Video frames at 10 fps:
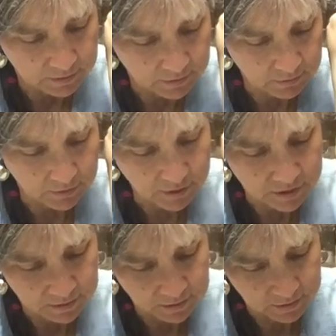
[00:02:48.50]
All right.
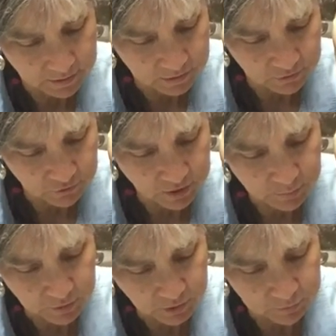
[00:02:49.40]
Just keep
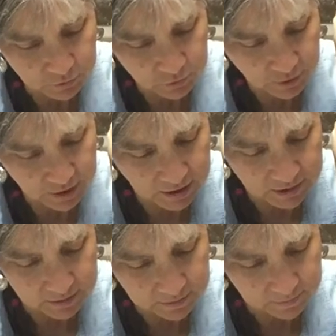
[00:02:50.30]
it cupped in your hand.